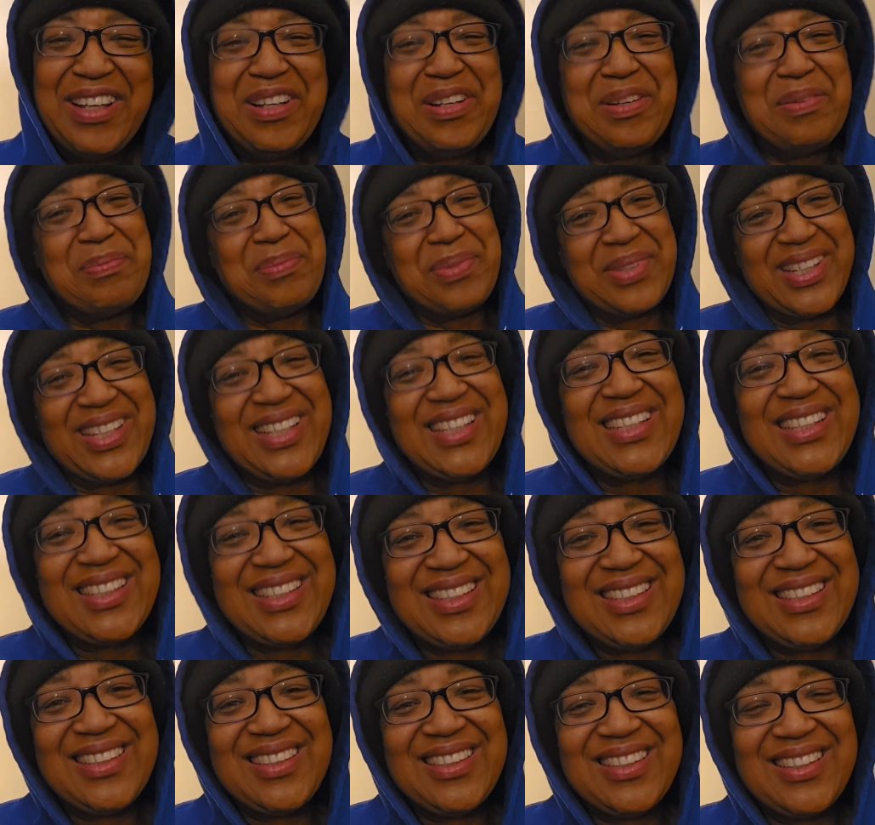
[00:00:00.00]
But
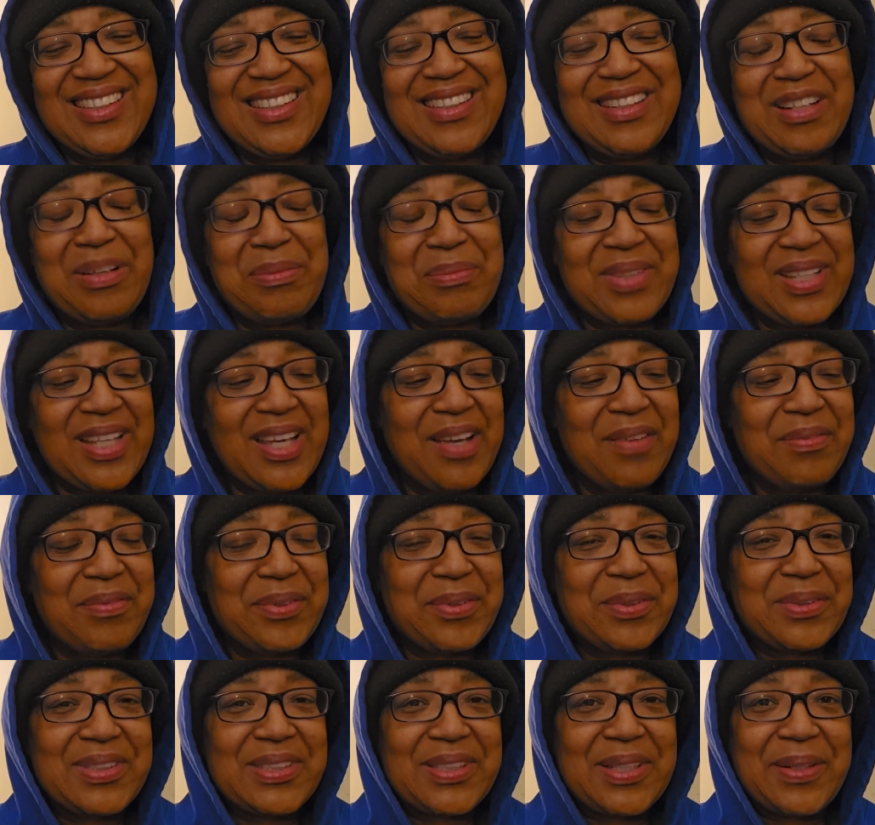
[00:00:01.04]
I'm
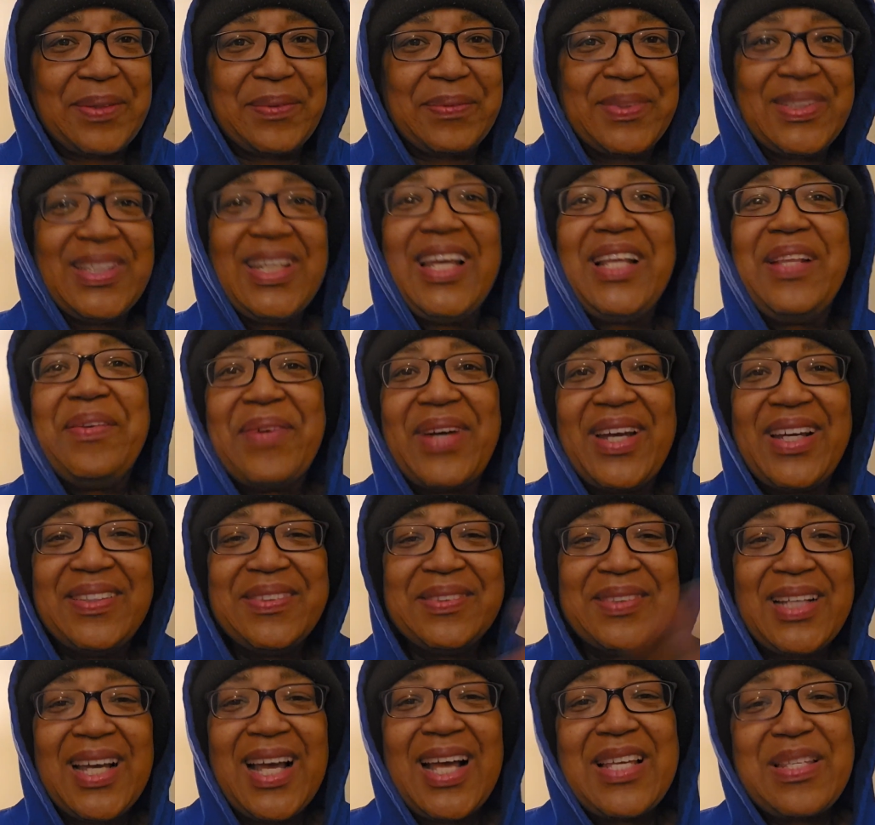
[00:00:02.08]
thankful. So anyway,
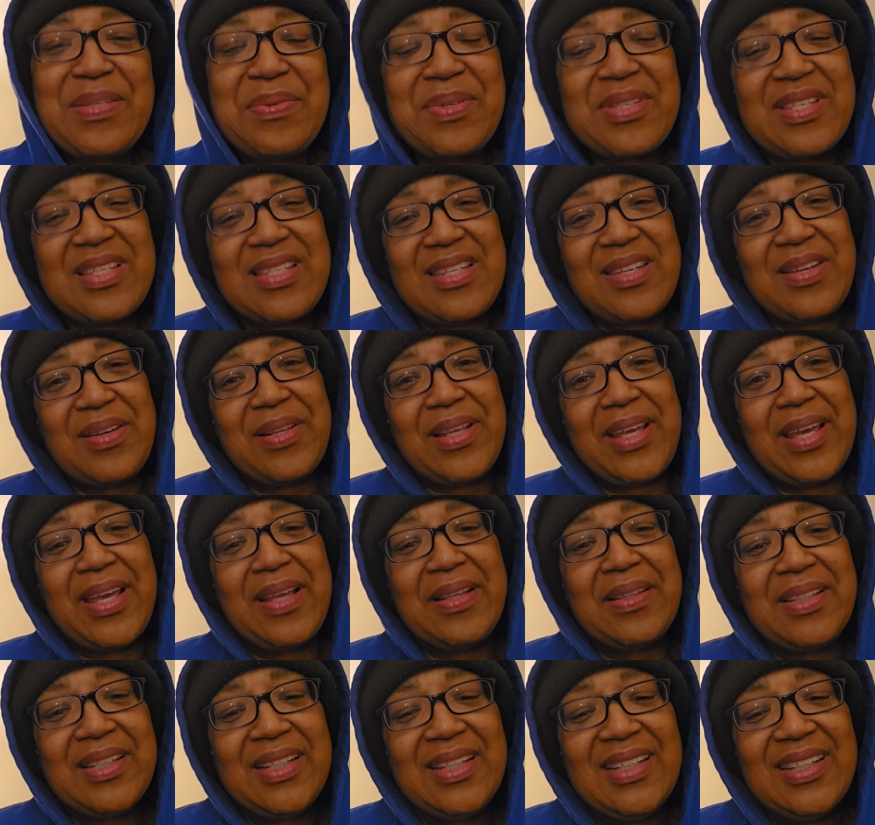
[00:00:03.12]
I just wanted to share
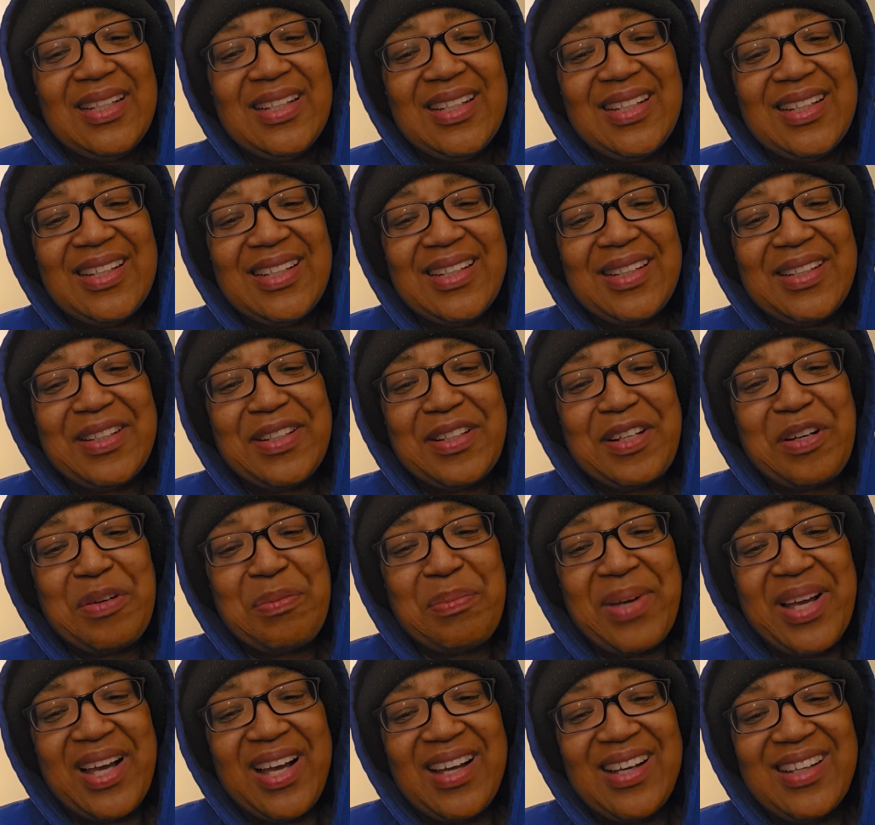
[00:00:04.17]
that
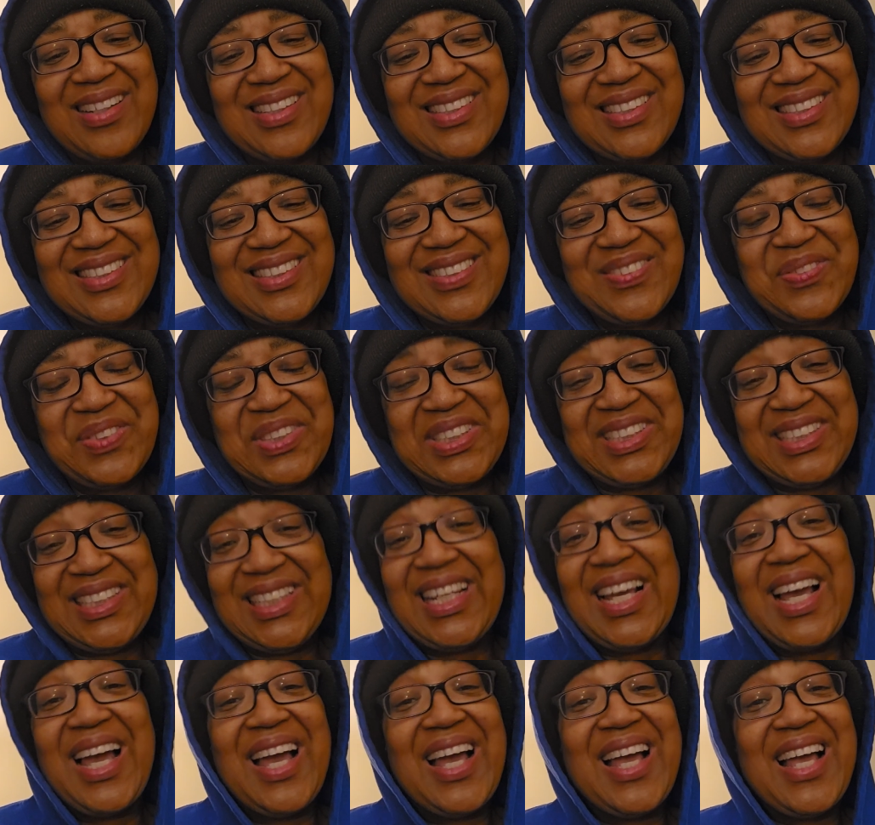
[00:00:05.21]
about when she
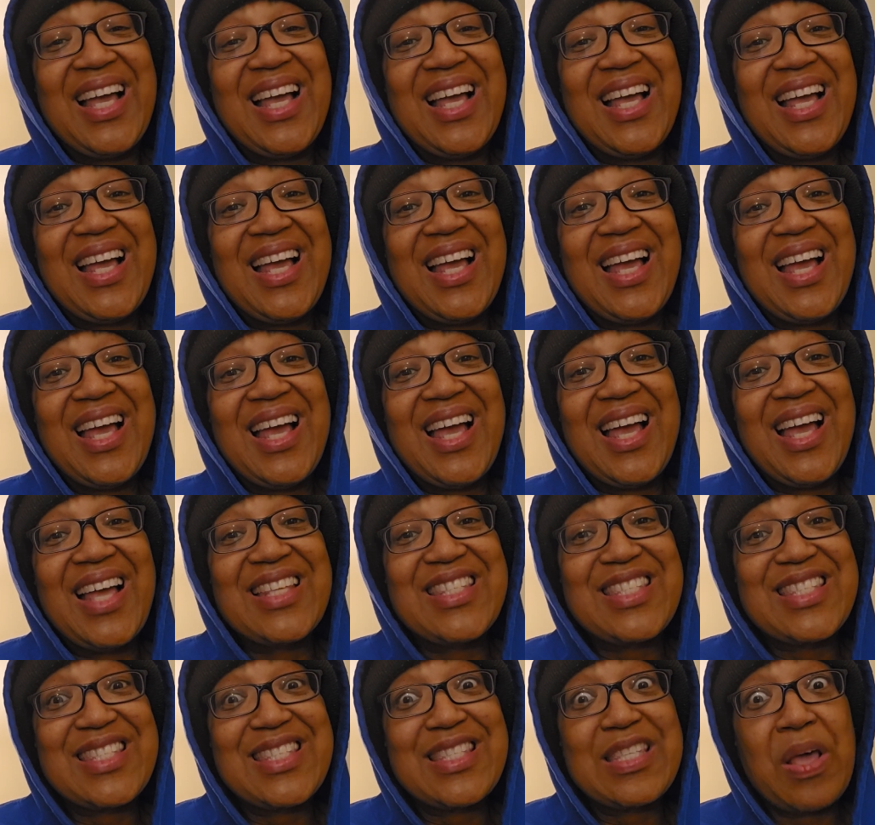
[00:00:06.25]
got
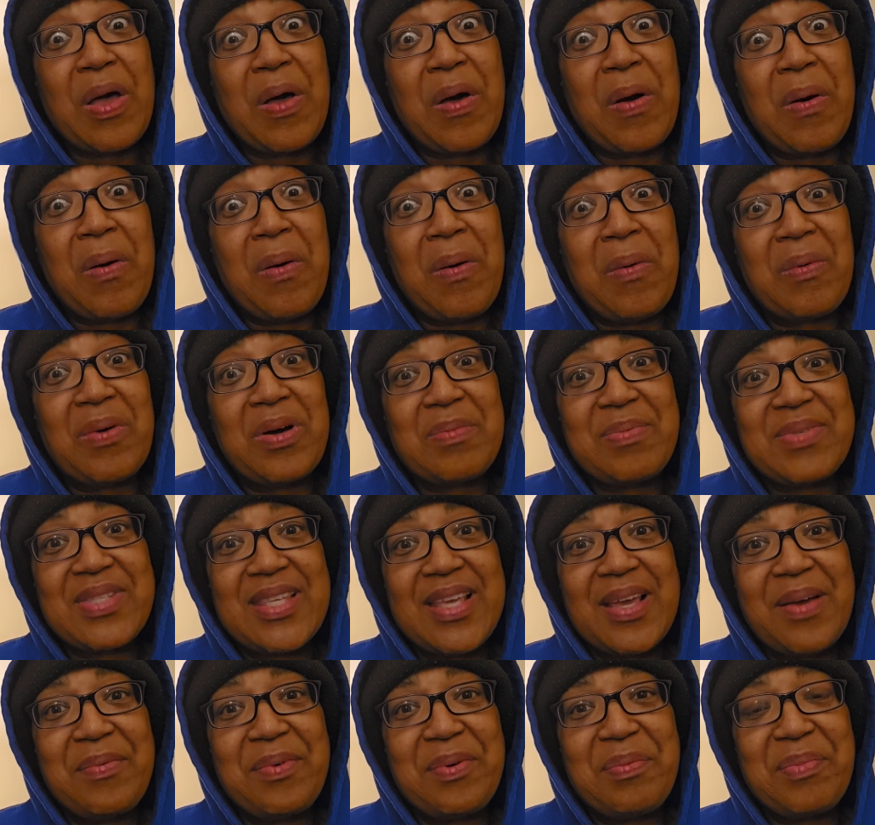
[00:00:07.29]
so
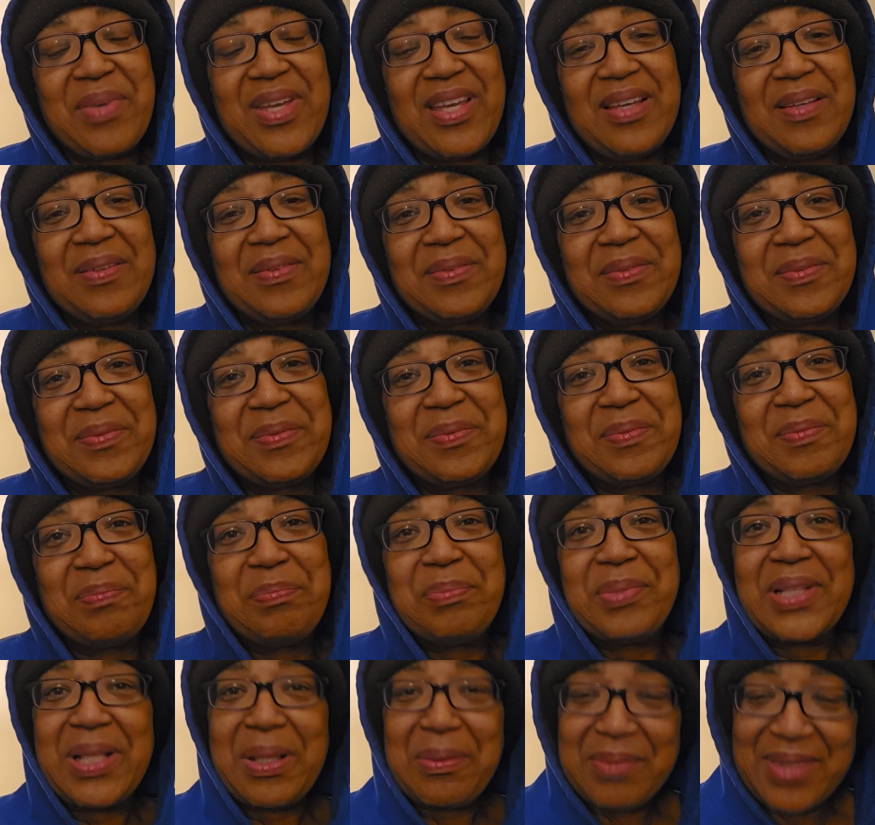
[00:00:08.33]
upset with me.
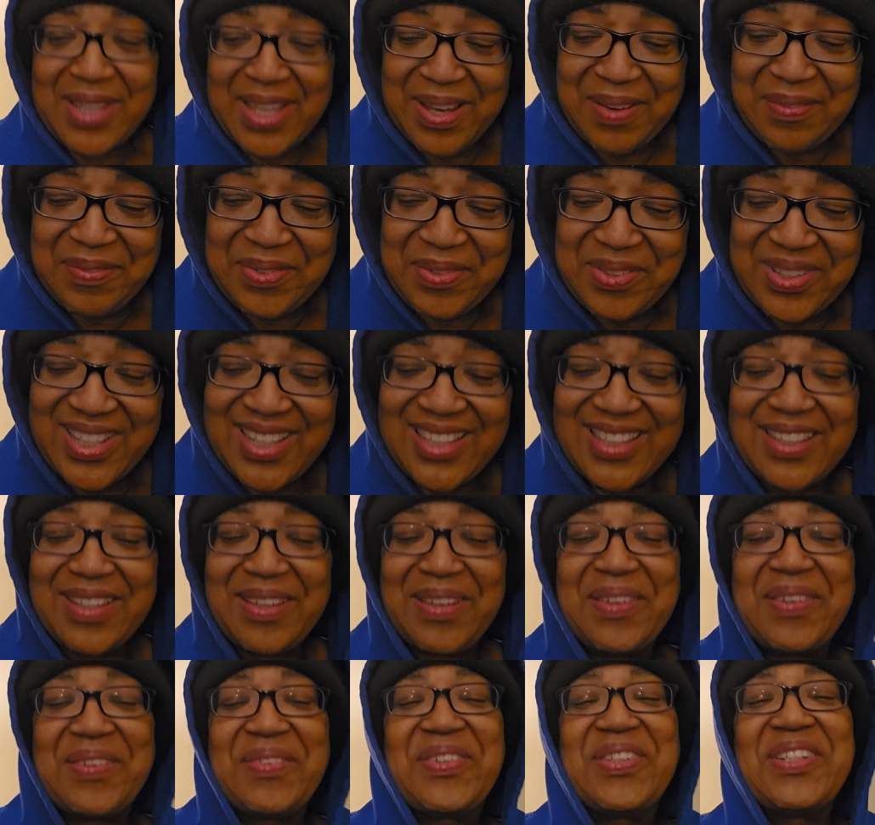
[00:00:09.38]
But I'm thankful that it
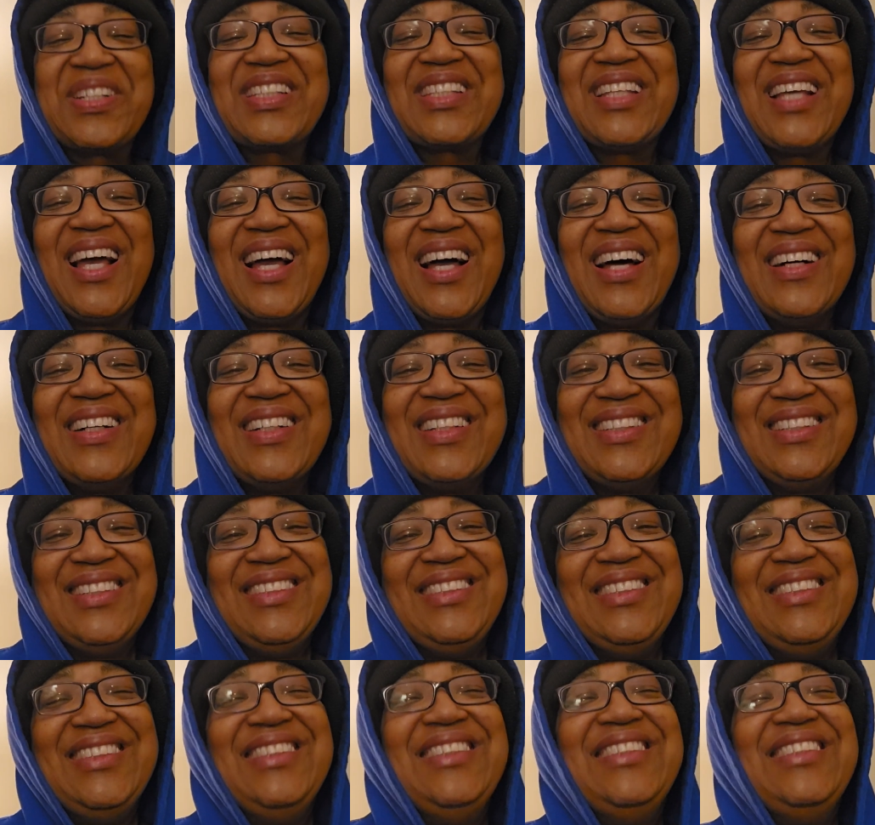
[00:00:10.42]
all worked out.
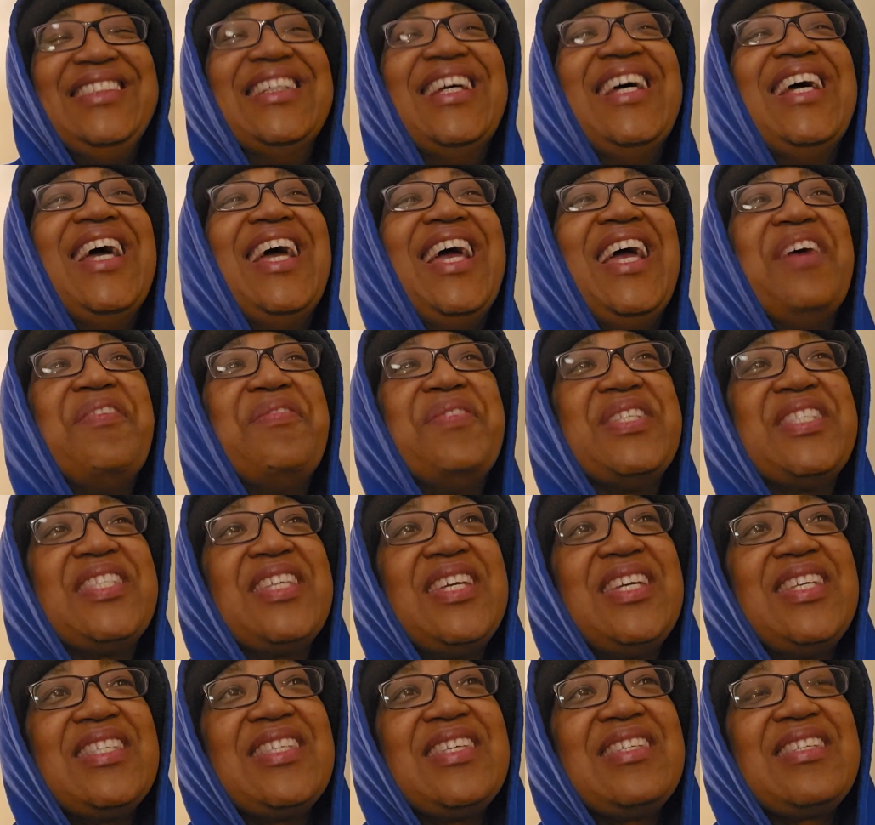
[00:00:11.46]
And we
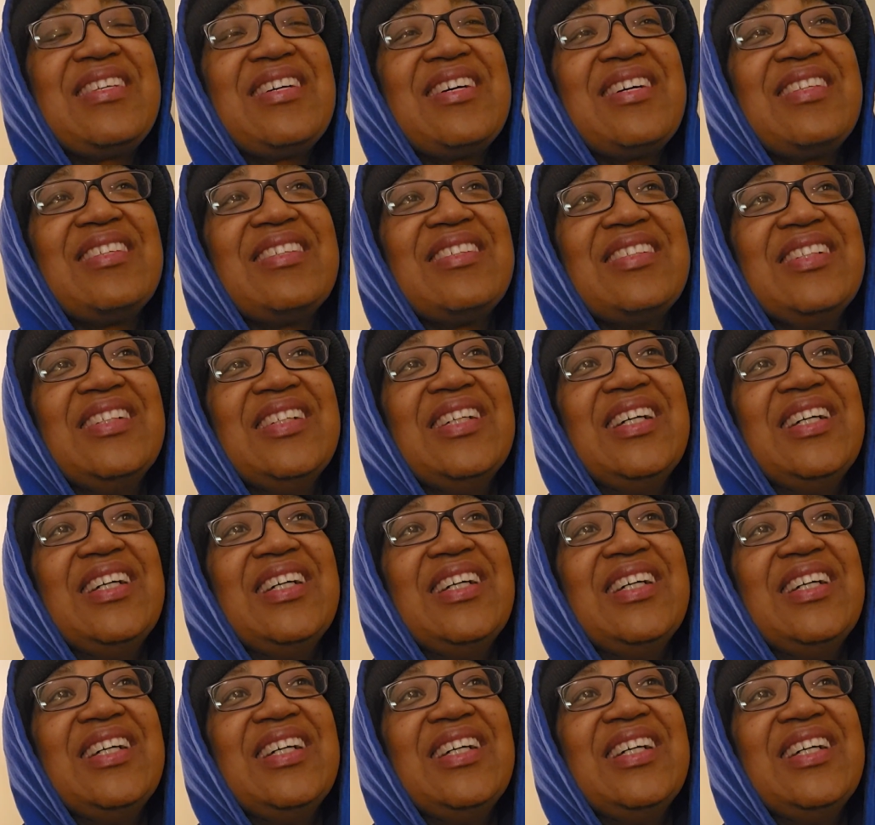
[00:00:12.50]
tease each other.